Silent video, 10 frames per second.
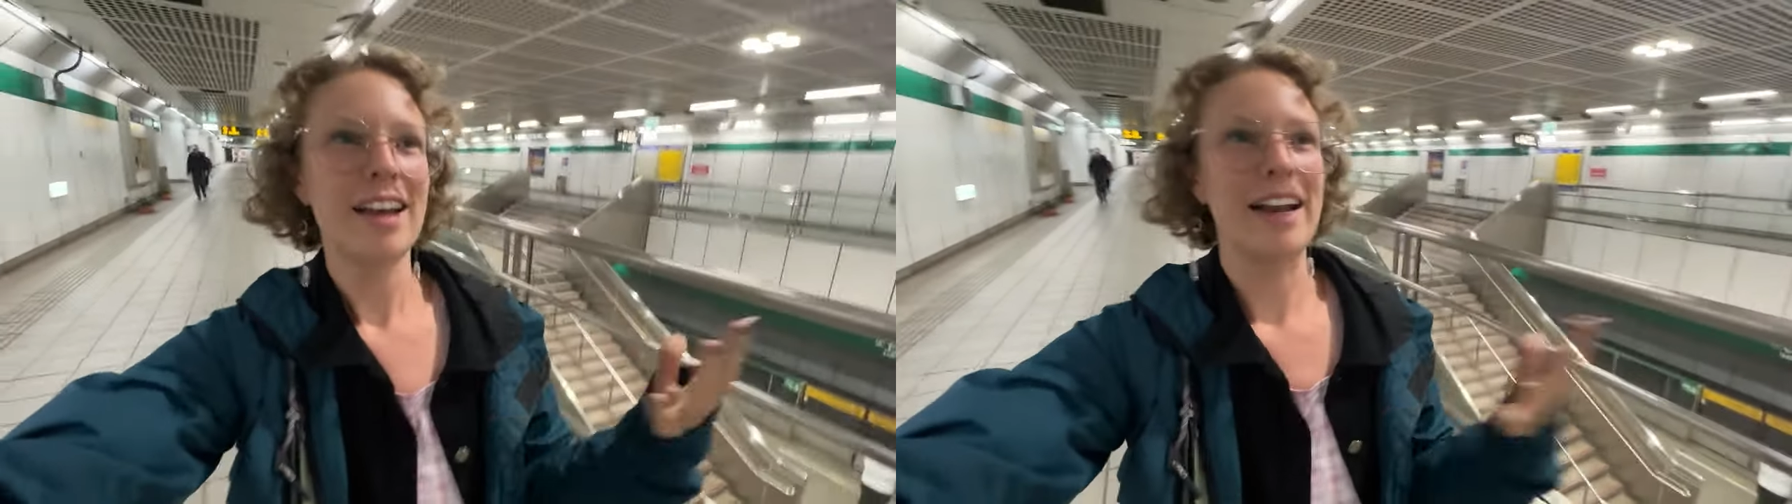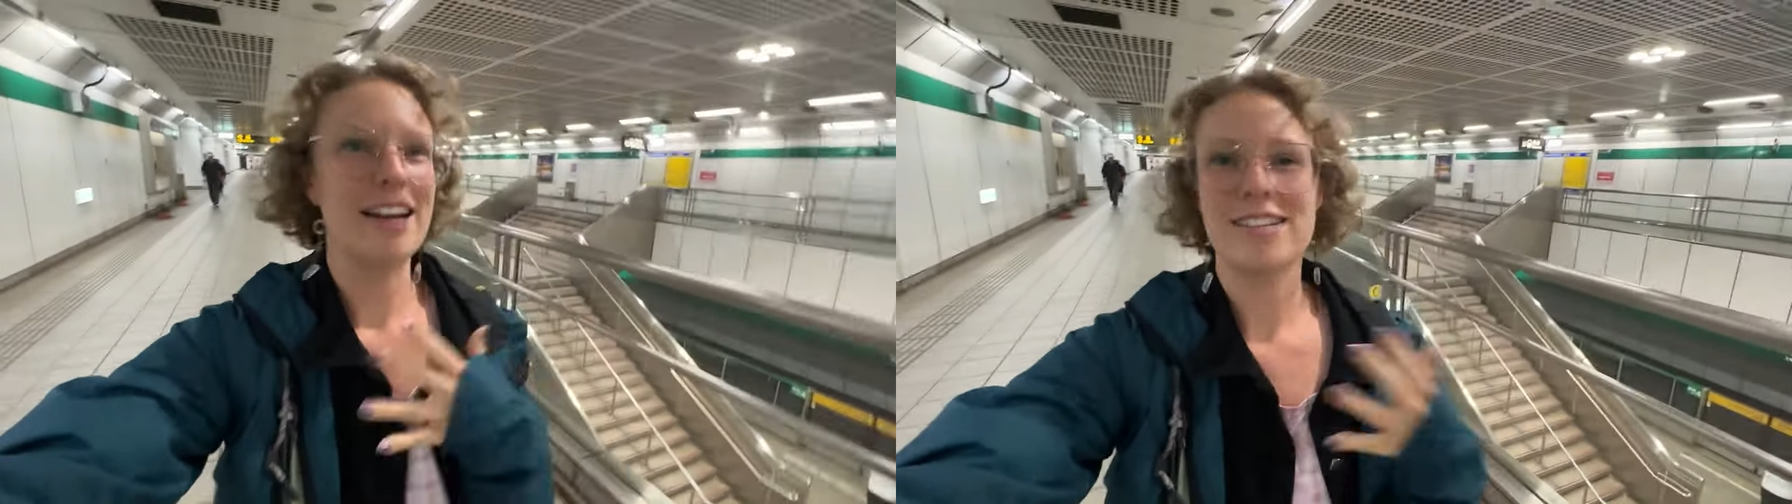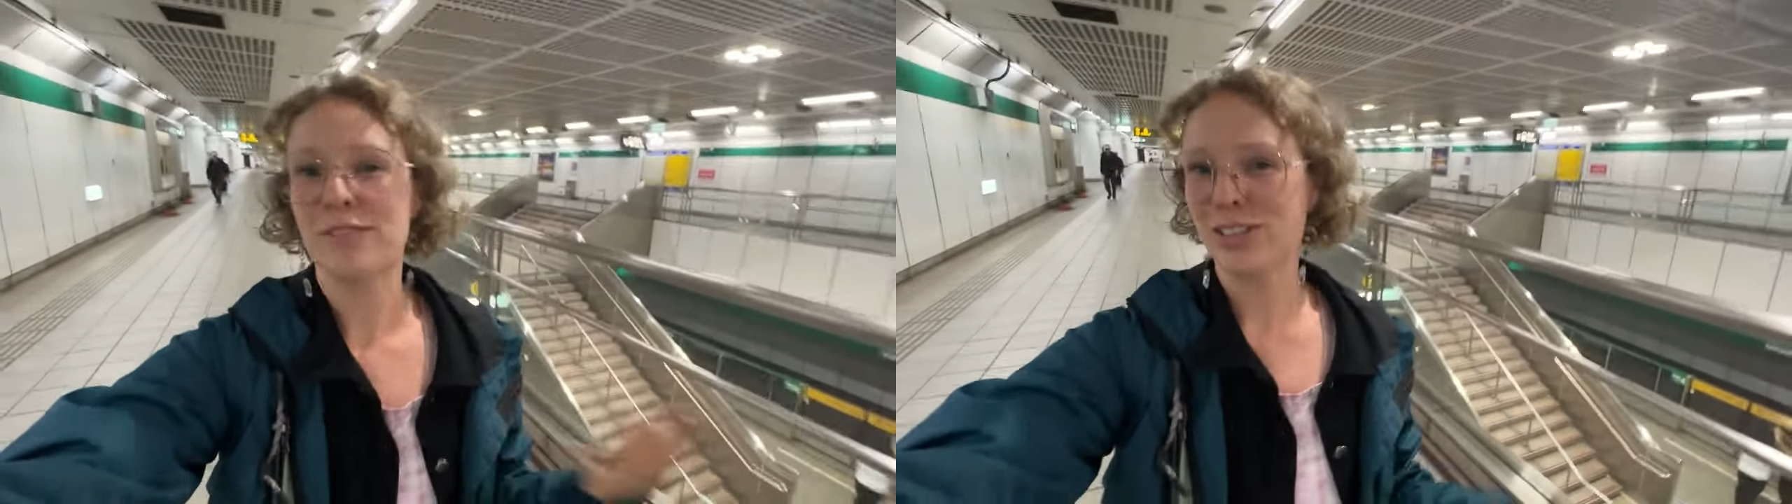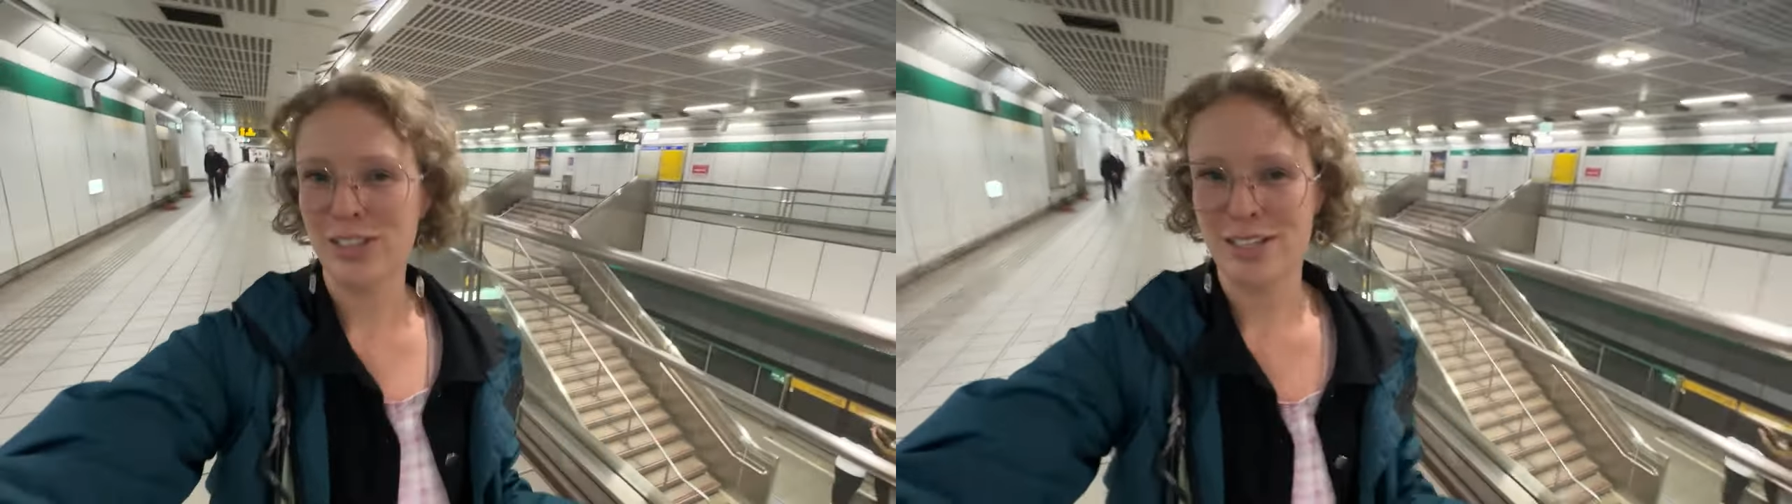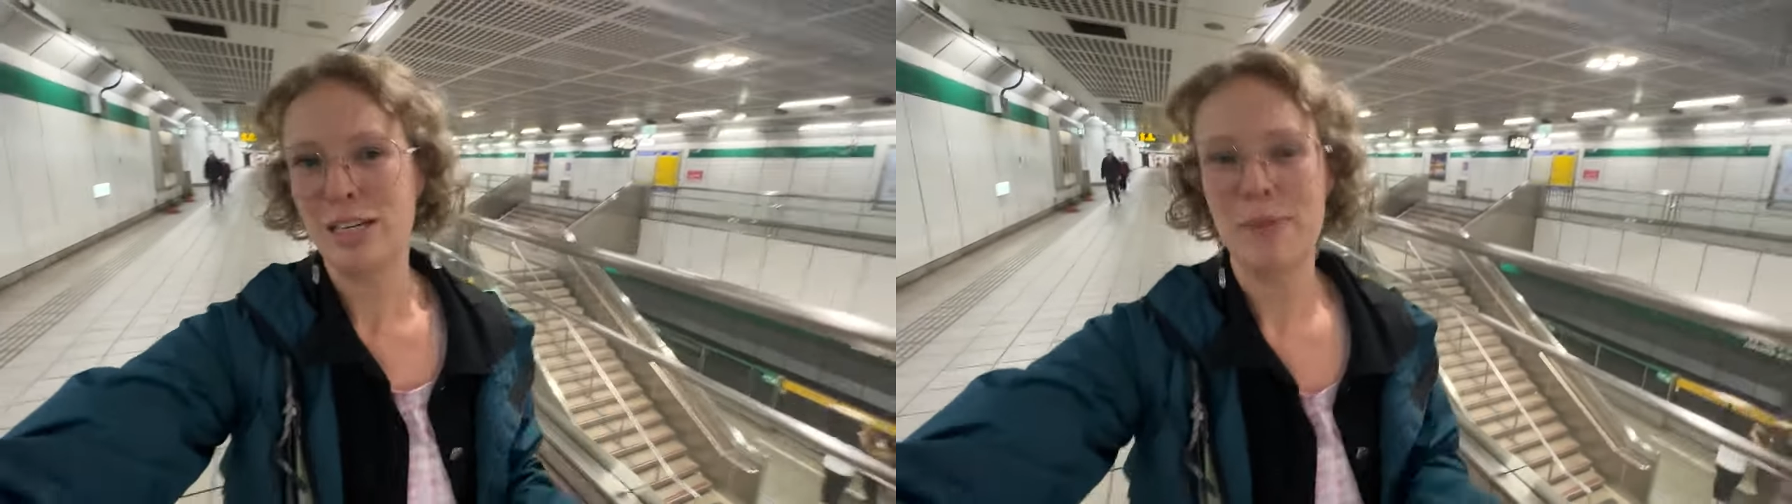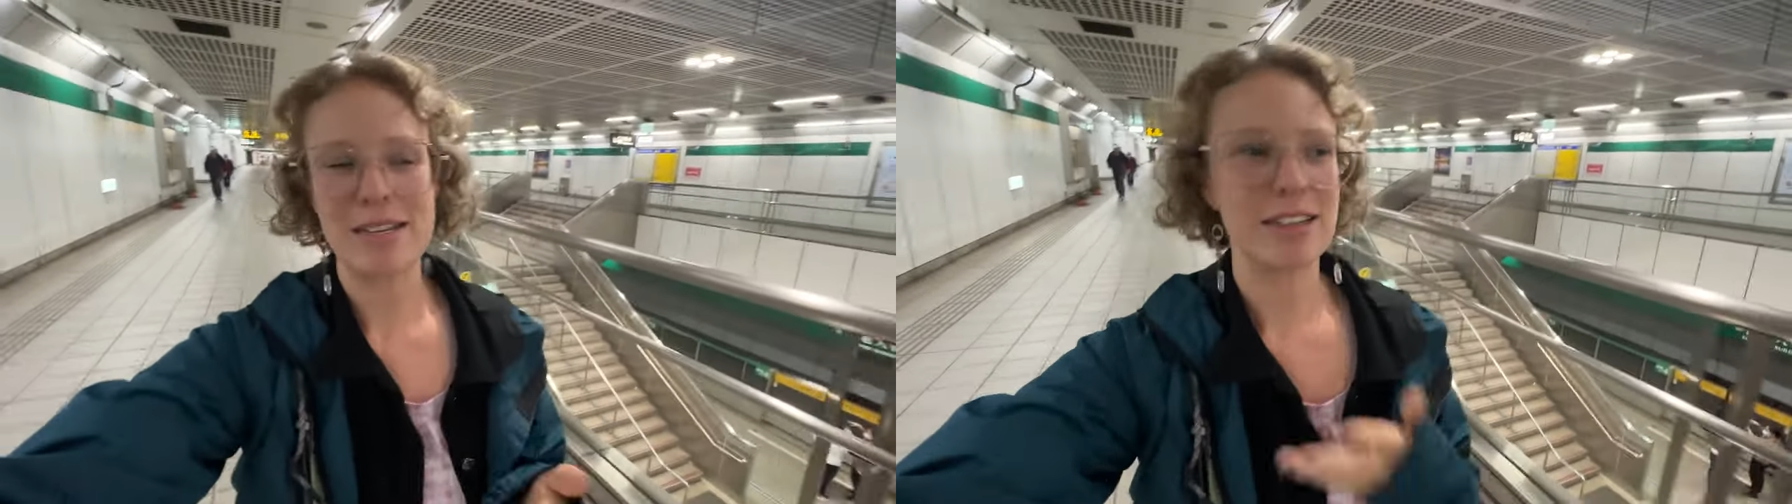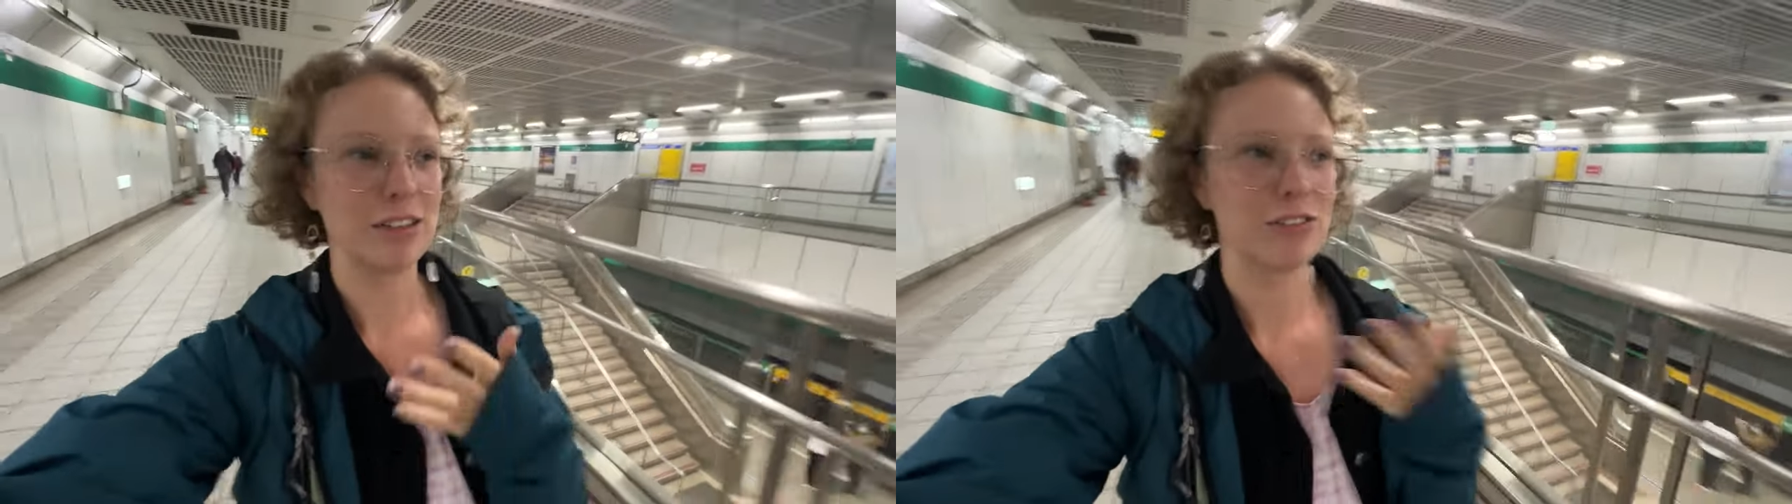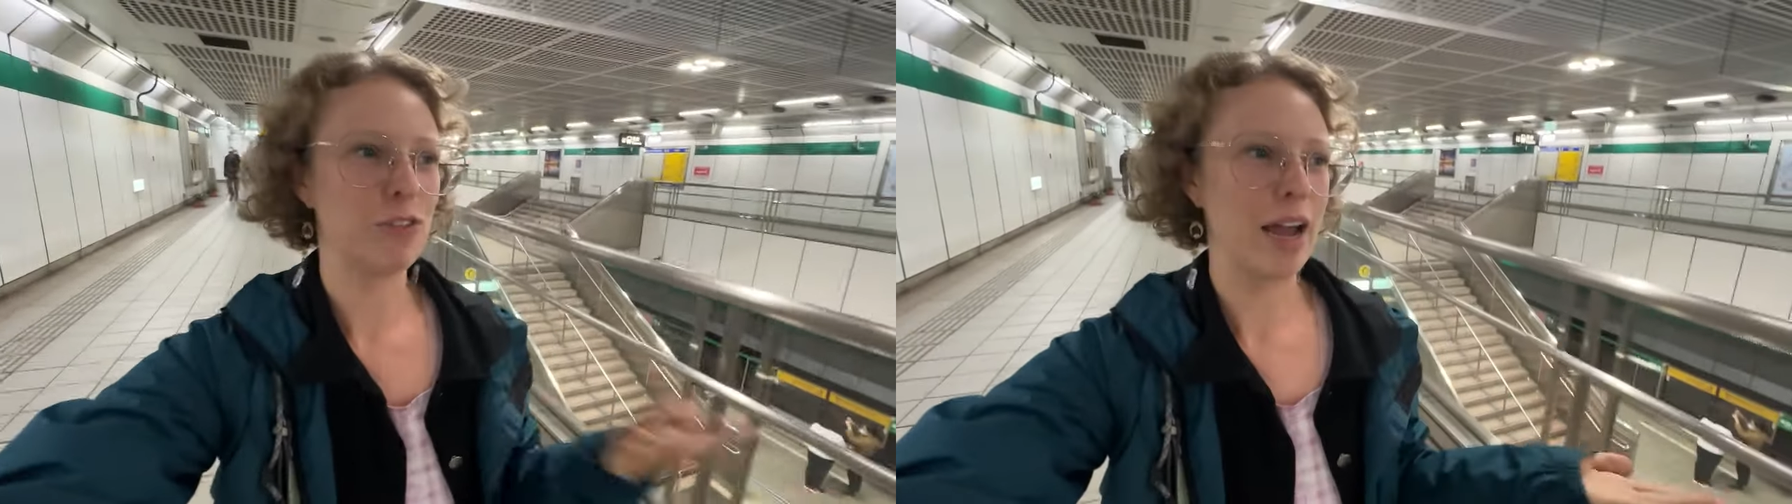and I just have to listen to
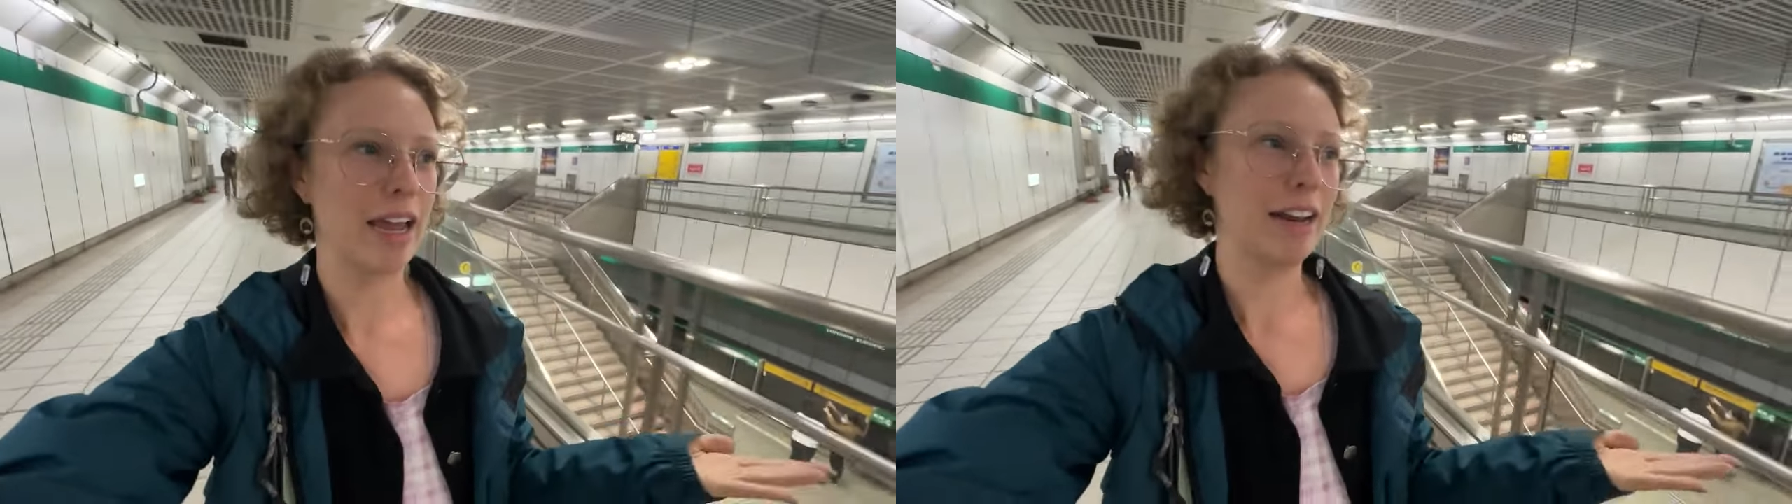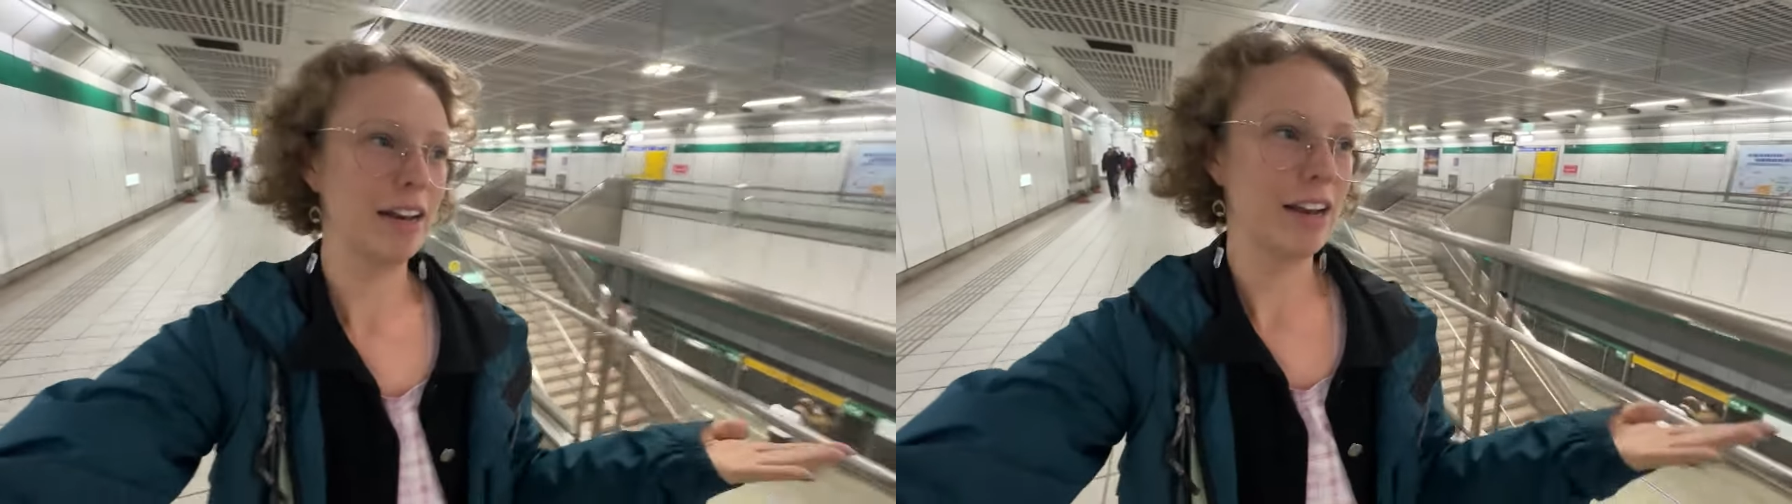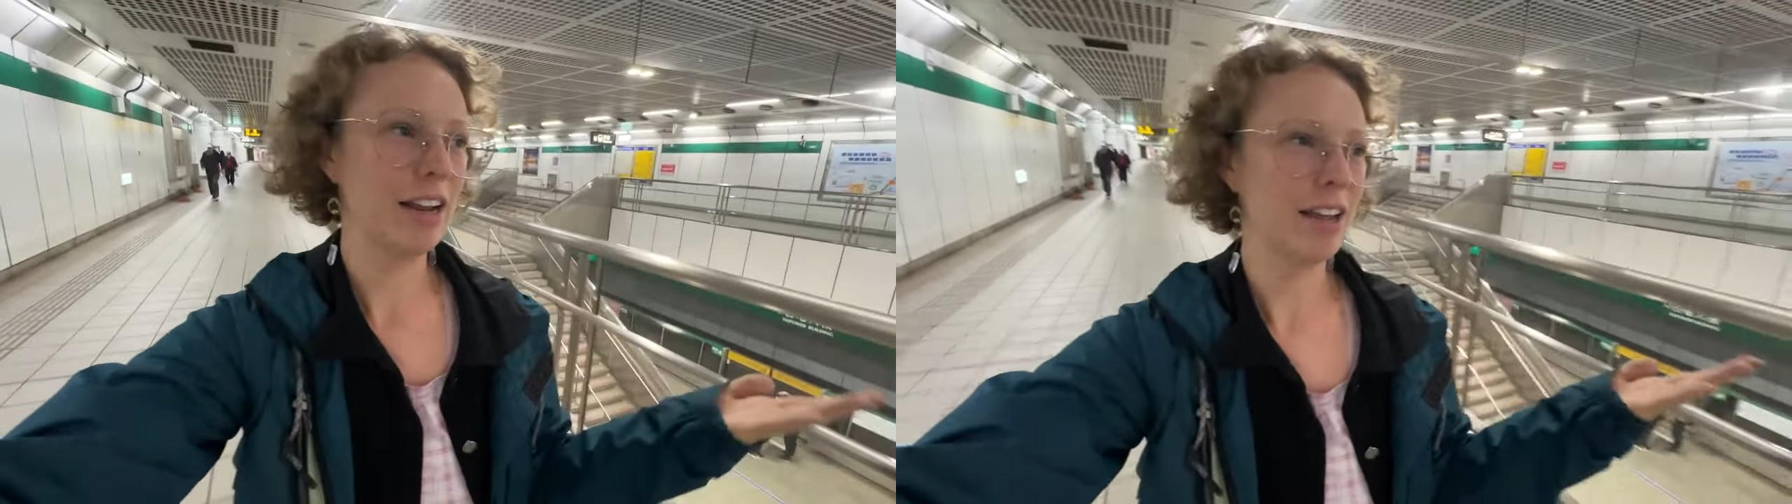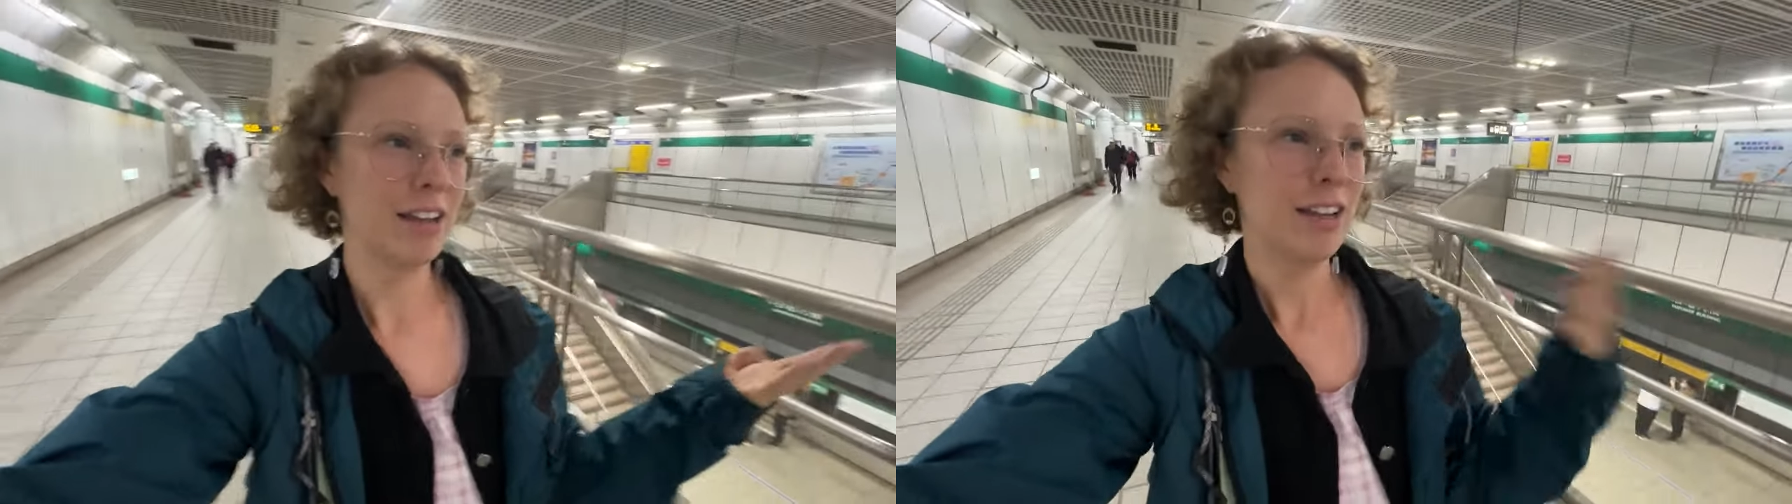myself when